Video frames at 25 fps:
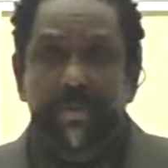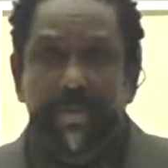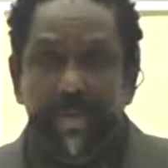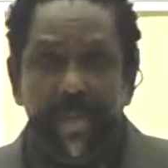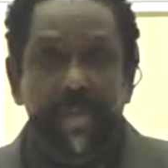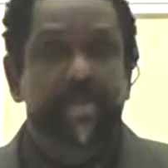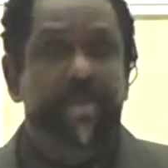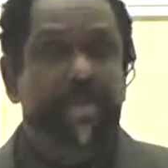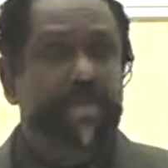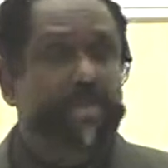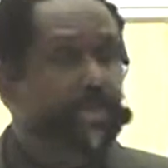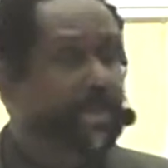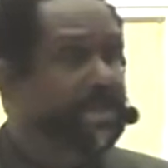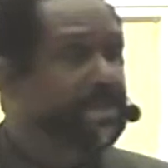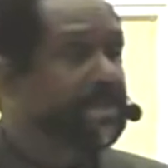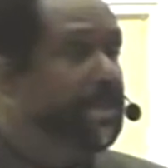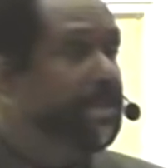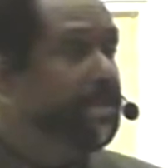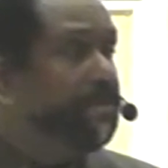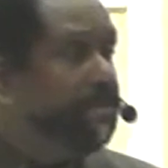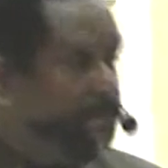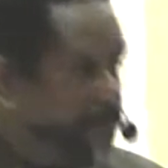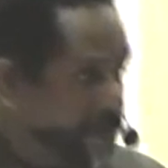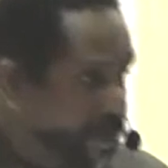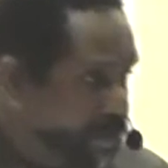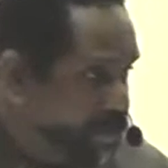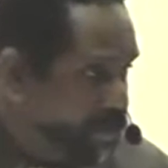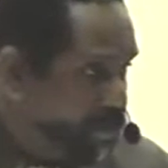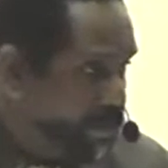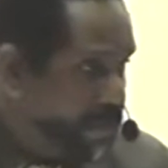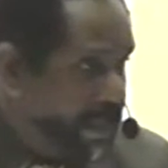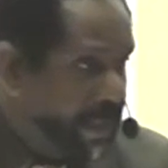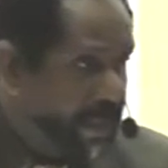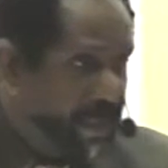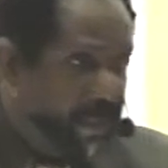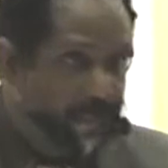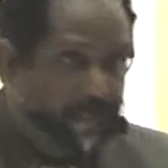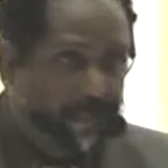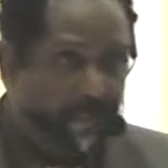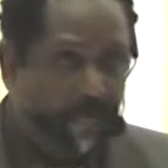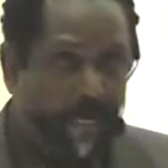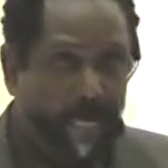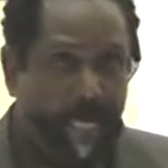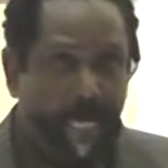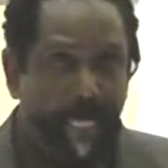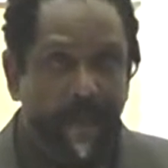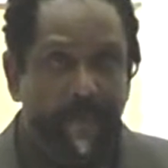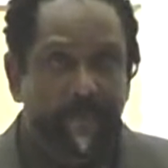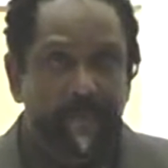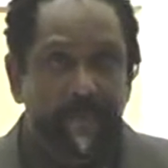Jesus went to the fig tree.
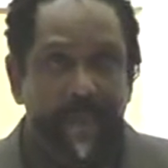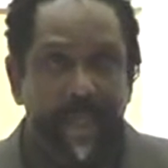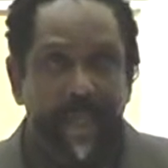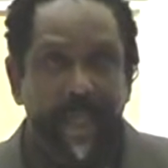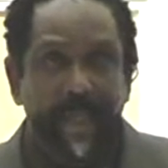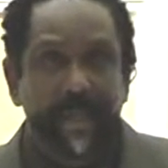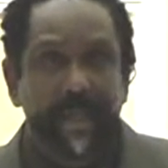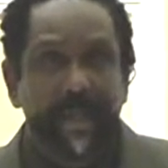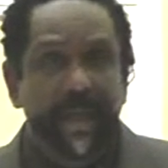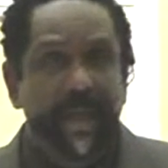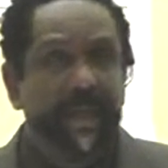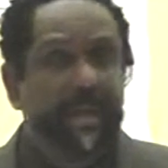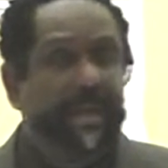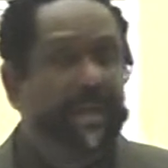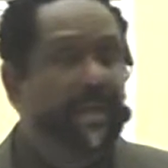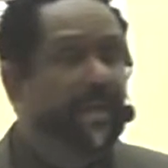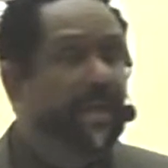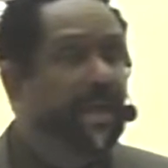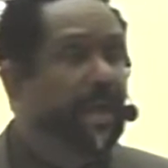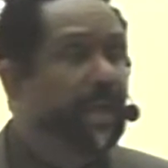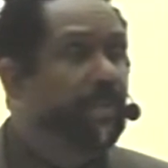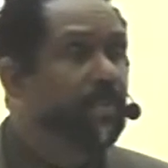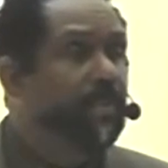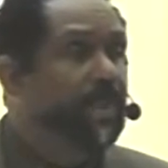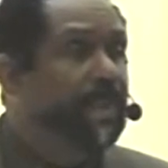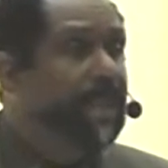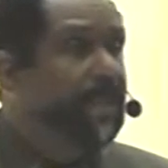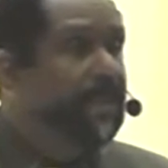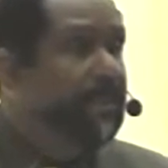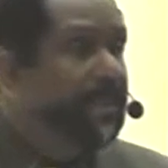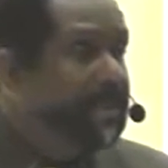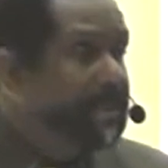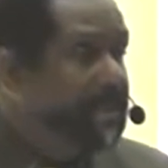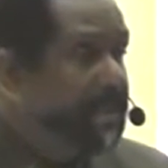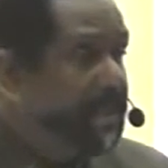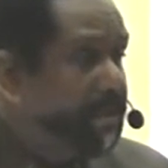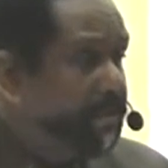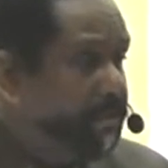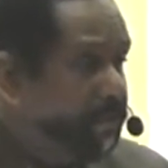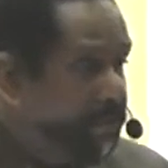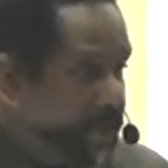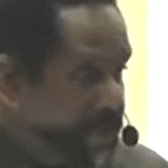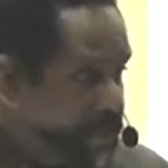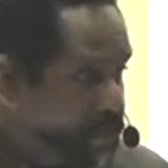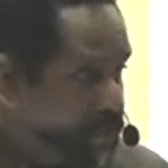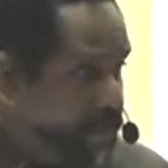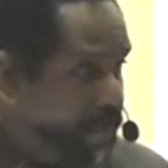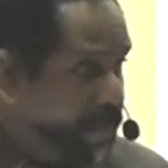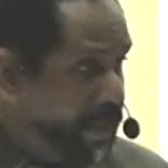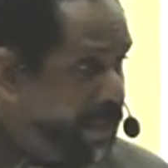And when he went to the
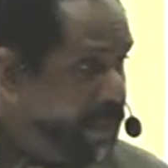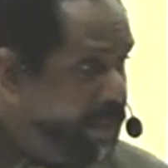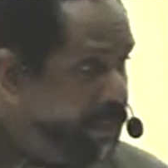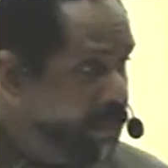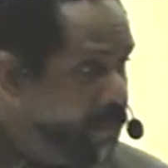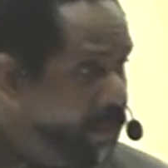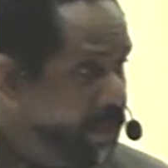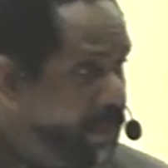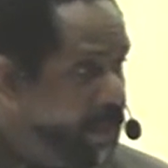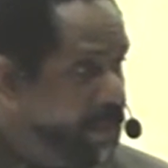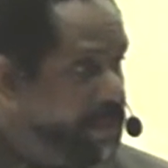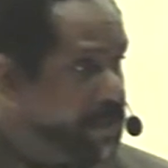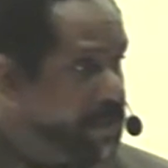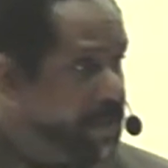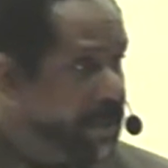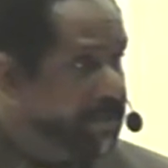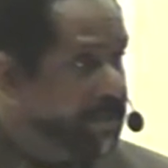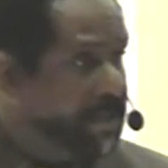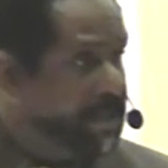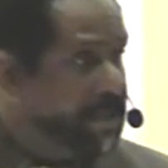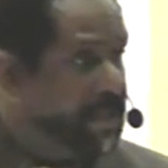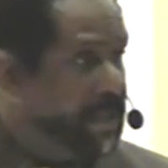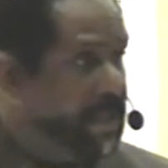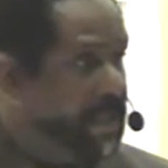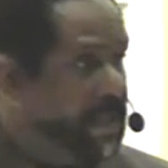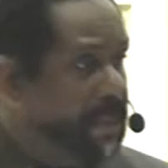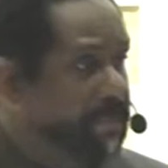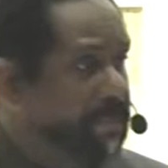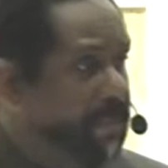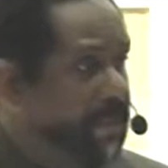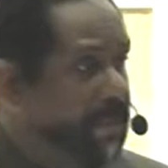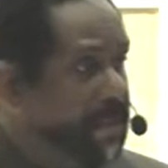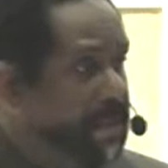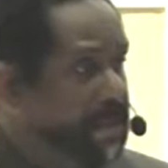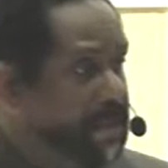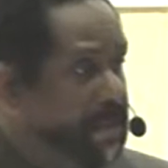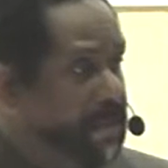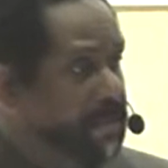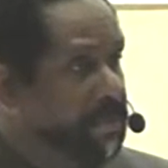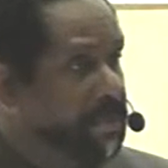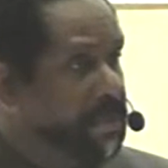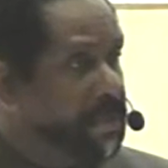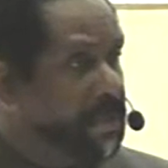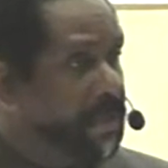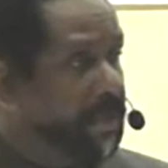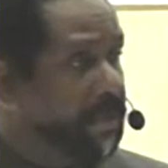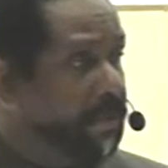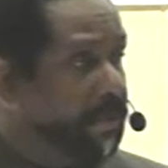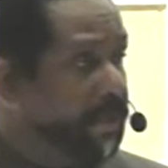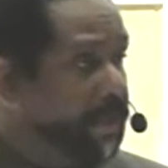fig tree, he wanted something to eat because he
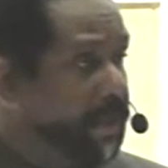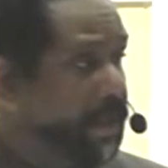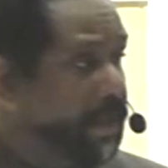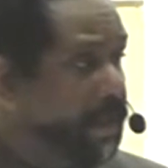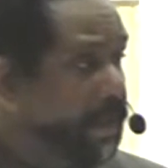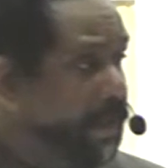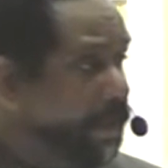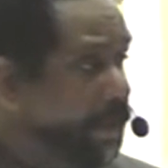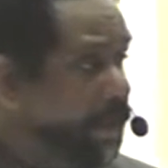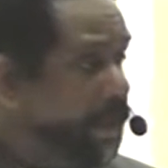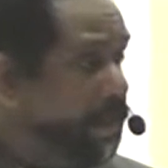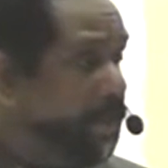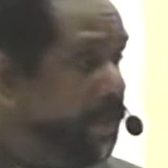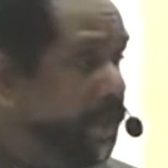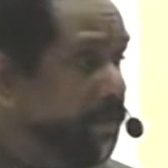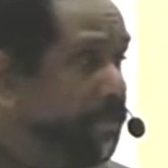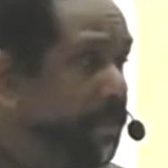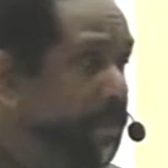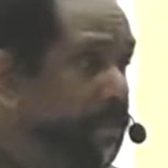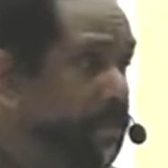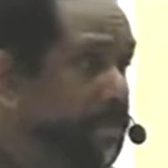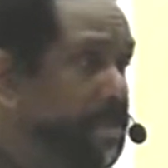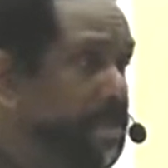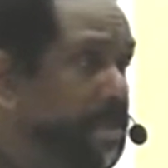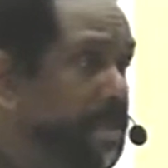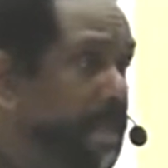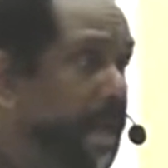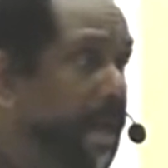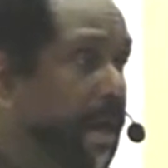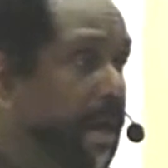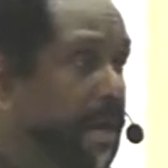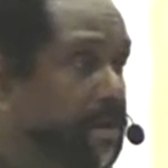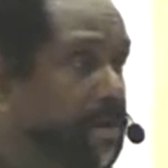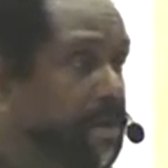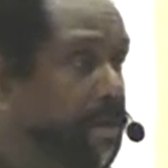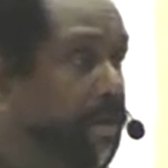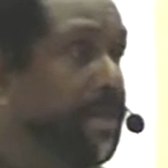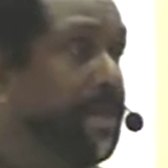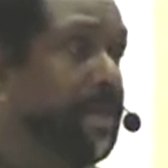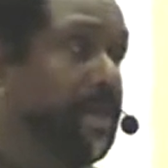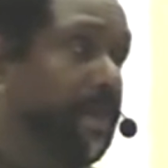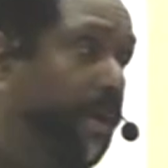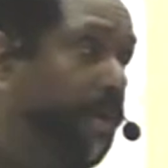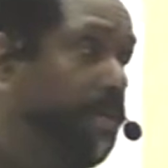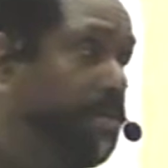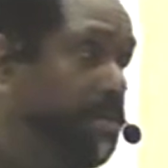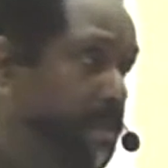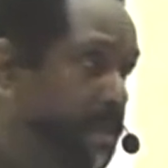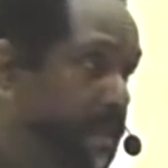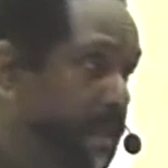was hungry. Nothing was there. So he
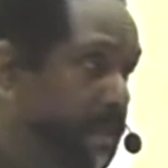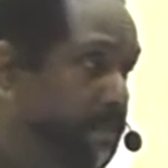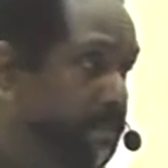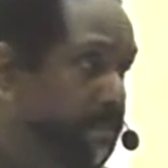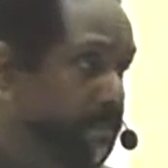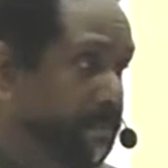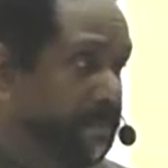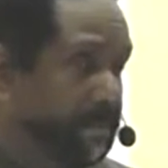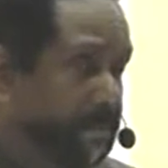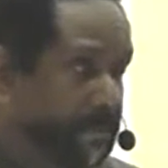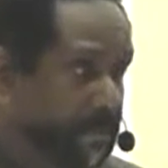cursed it.